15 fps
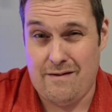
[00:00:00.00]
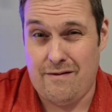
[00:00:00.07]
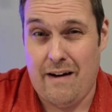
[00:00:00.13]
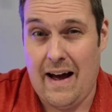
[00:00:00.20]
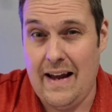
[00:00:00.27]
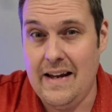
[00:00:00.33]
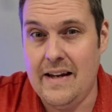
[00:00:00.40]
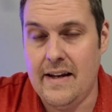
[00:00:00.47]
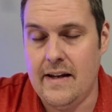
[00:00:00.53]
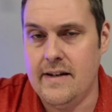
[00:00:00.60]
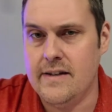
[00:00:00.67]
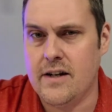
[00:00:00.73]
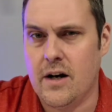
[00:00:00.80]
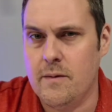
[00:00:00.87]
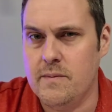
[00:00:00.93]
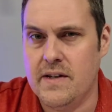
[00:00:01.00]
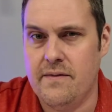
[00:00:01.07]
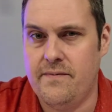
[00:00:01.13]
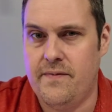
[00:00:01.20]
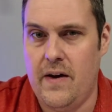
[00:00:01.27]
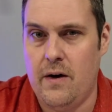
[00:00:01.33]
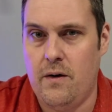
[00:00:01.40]
like in terms
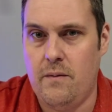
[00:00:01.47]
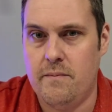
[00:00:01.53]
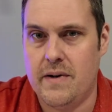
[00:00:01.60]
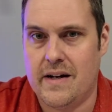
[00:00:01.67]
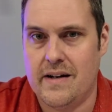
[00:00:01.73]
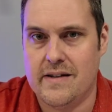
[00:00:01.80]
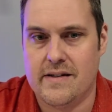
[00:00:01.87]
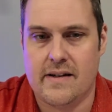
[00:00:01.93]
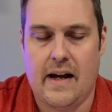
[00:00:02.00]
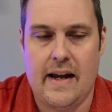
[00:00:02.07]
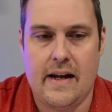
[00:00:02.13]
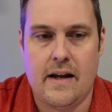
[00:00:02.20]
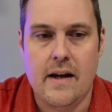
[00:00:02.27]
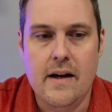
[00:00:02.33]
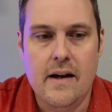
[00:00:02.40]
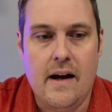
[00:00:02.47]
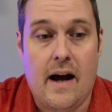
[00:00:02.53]
of film, because like,